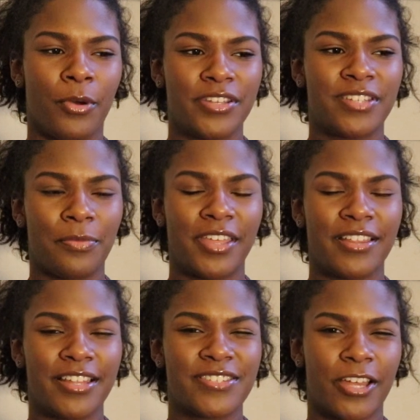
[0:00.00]
something
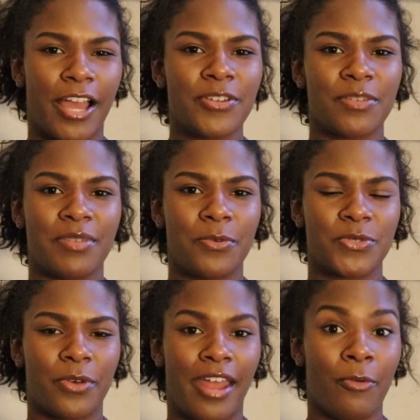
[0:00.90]
that stuck out to me
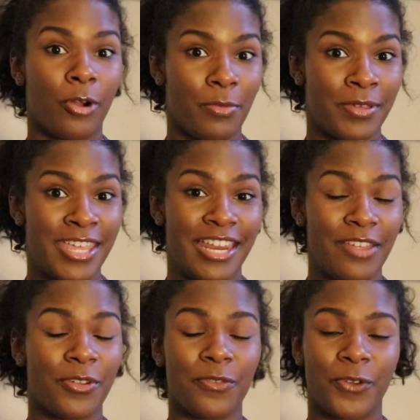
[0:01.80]
was when I wore a
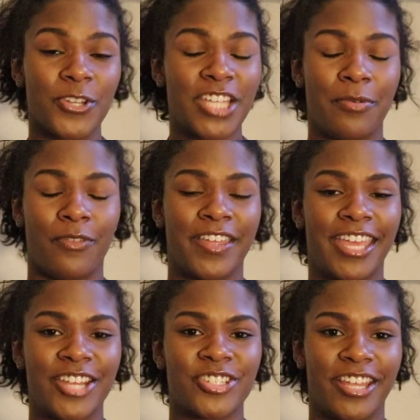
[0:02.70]
bikini for the first time on
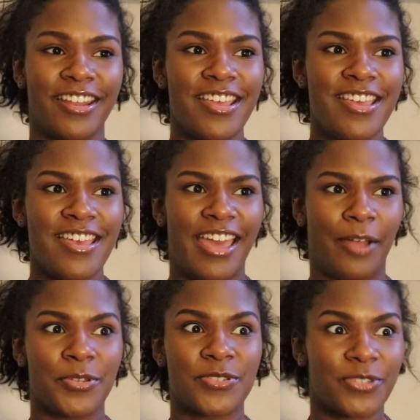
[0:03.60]
vacation, and
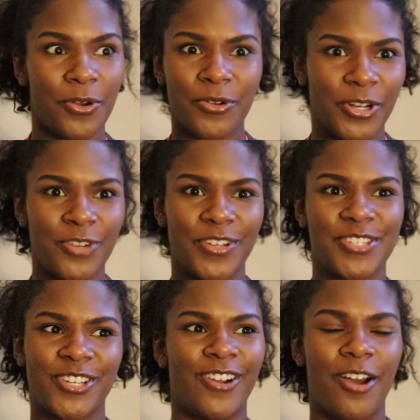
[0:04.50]
I was so
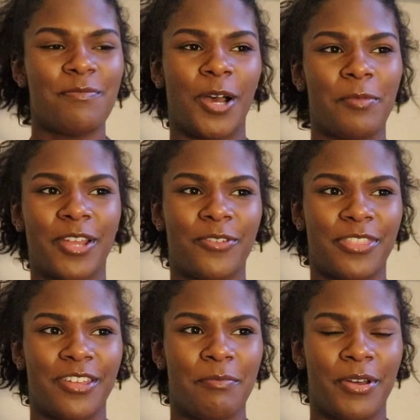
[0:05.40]
nervous to go out in public
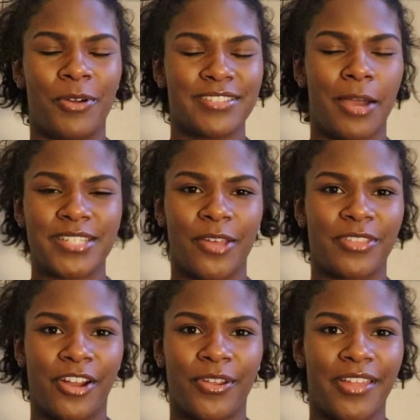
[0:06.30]
with it, but once I was
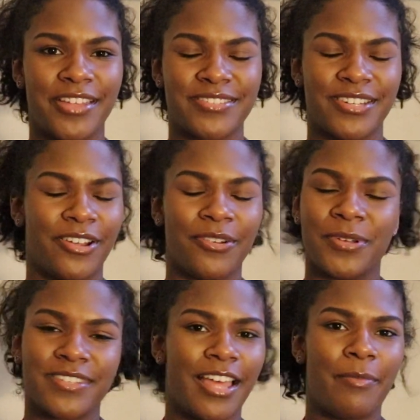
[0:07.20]
out there I realized, it
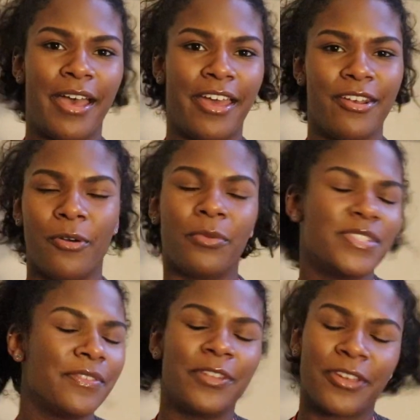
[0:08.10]
wasn't that bad. No one
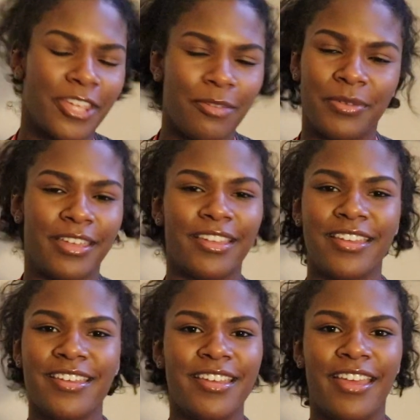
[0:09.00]
was even looking at me,
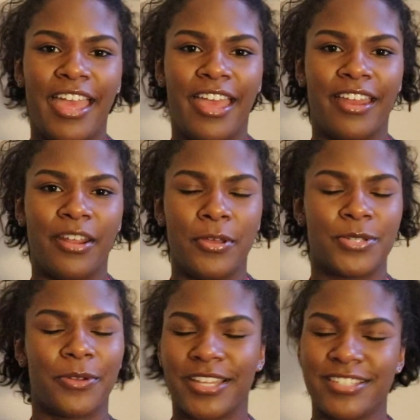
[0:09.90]
and it
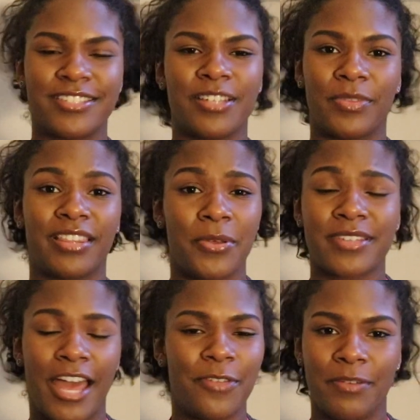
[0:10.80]
was really just something that was
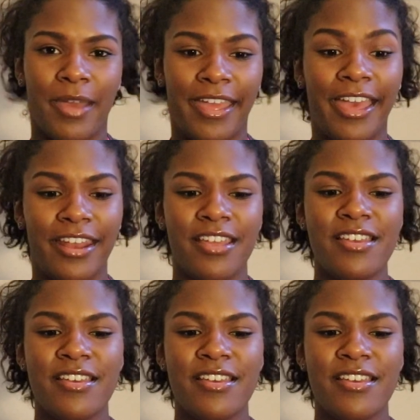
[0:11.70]
kind of in my head.